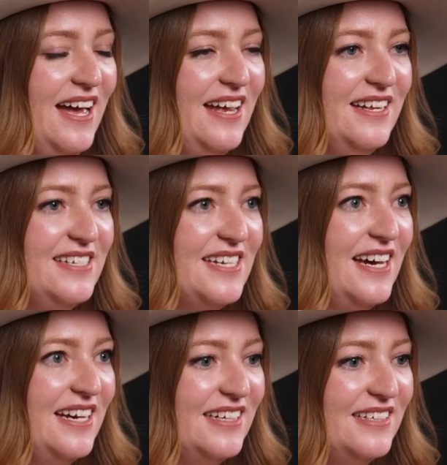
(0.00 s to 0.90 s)
And
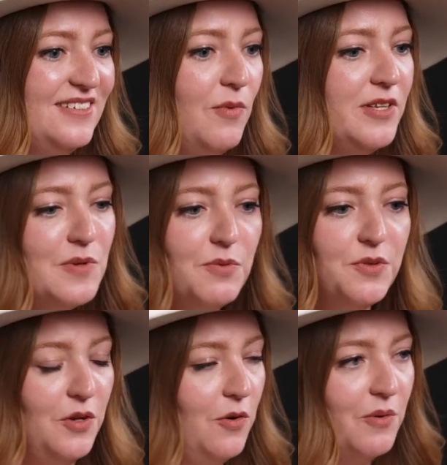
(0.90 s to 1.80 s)
once people
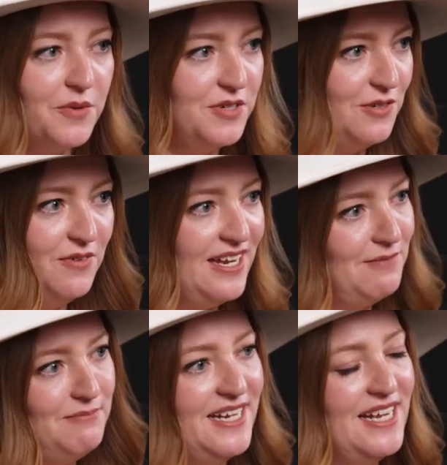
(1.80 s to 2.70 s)
know what we're doing
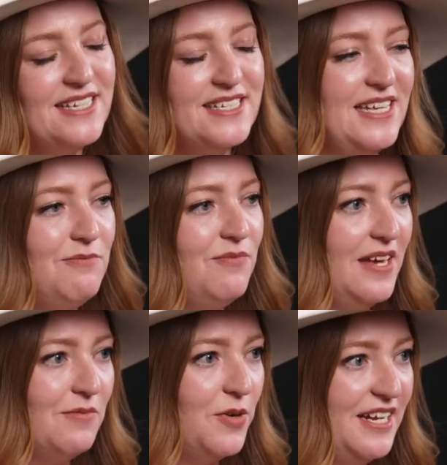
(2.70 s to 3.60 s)
and meet us, they
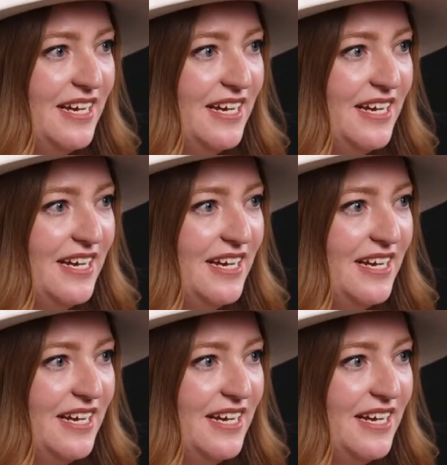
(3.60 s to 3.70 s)
get pretty